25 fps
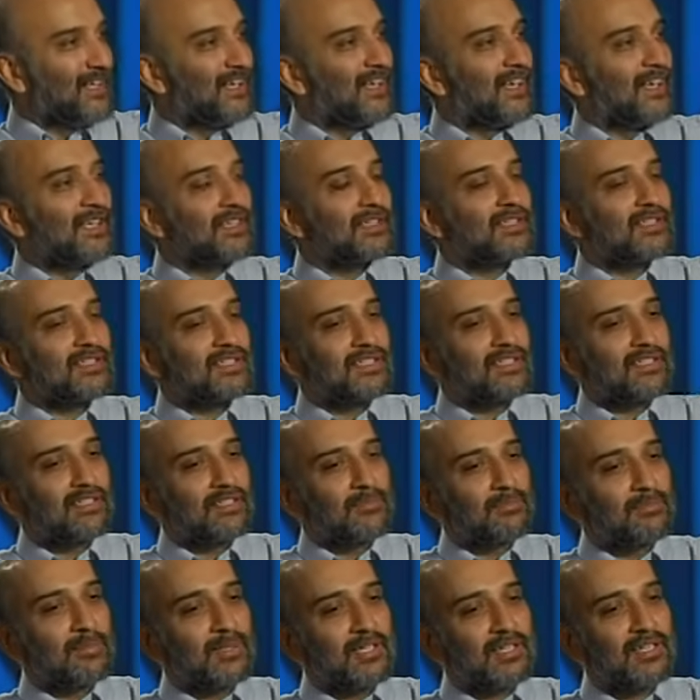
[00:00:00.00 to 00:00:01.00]

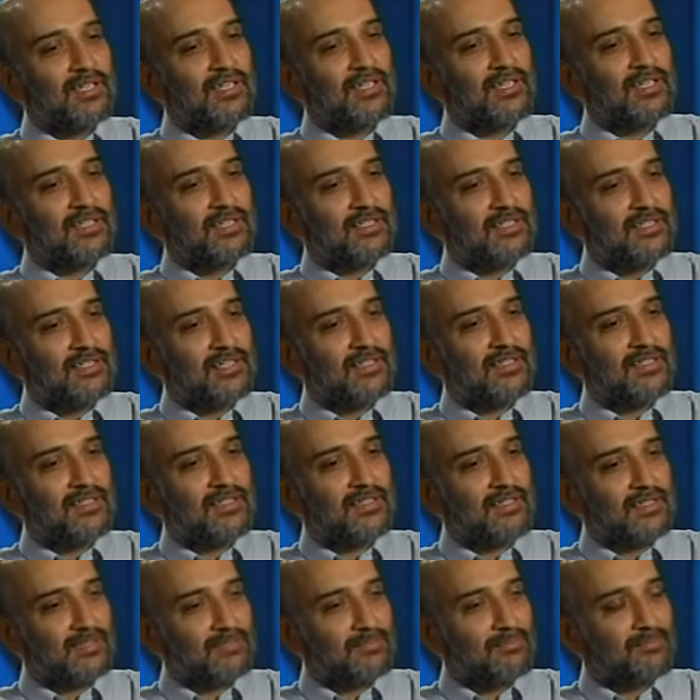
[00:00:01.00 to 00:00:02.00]
But in a sense
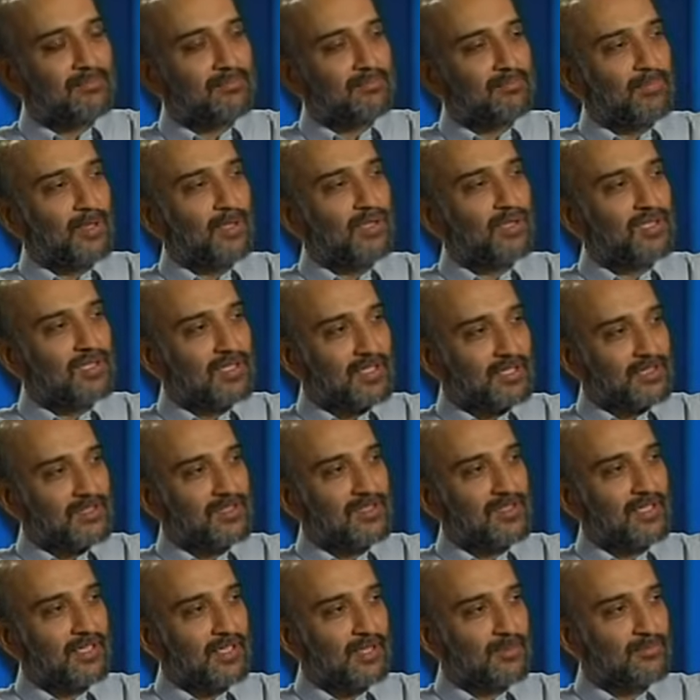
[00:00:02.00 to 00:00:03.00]
that
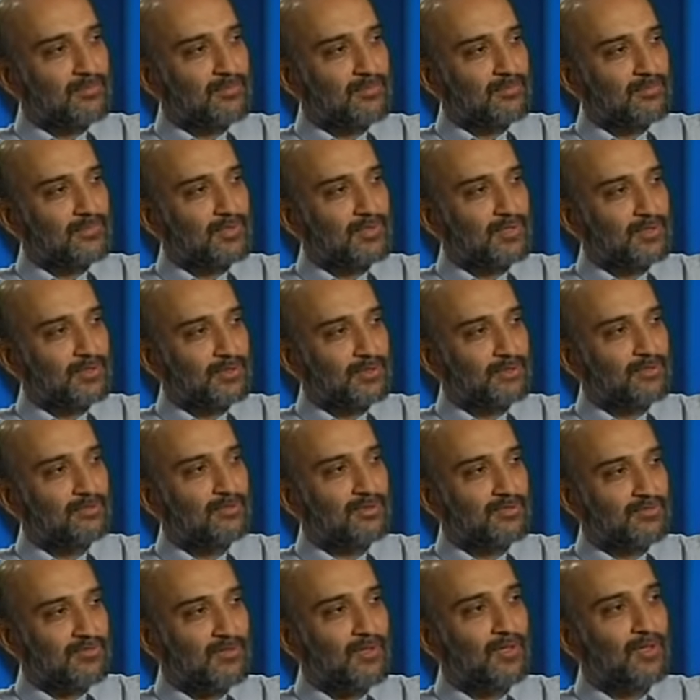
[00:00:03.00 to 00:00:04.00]
politics came to you
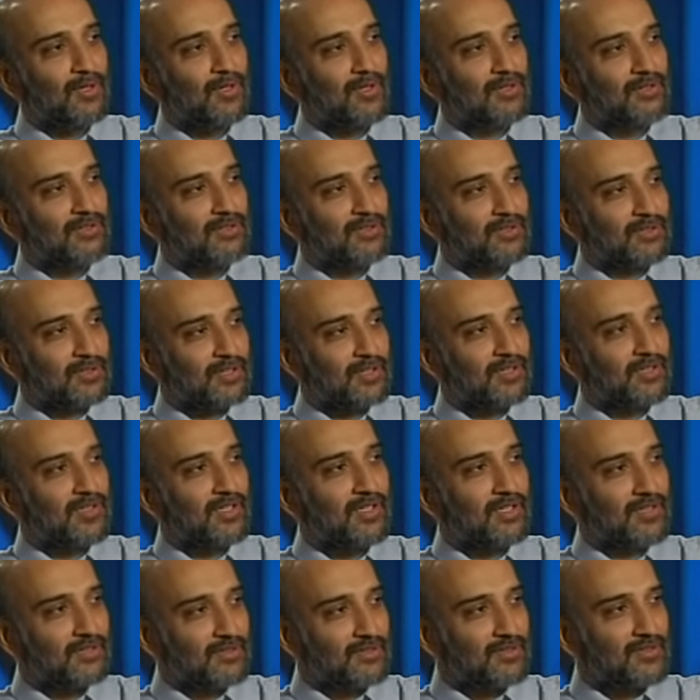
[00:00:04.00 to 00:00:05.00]
before your
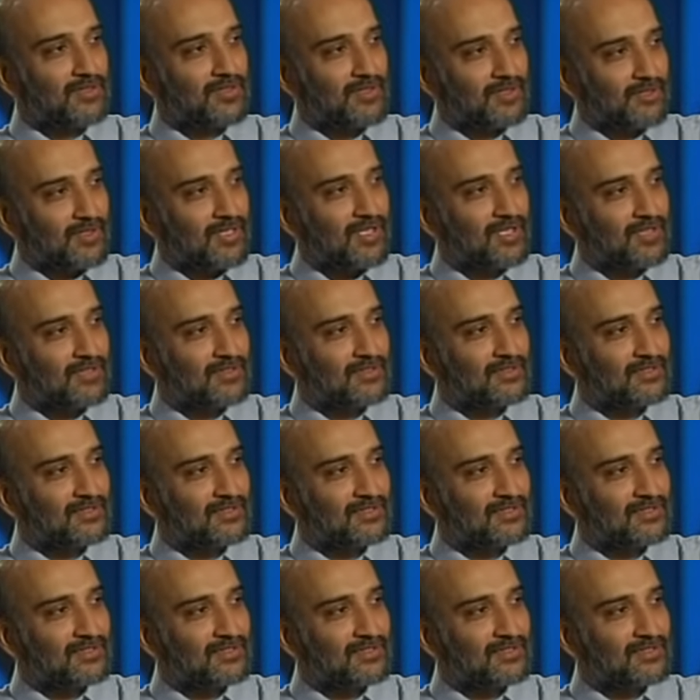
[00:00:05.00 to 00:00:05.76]
career on the screen.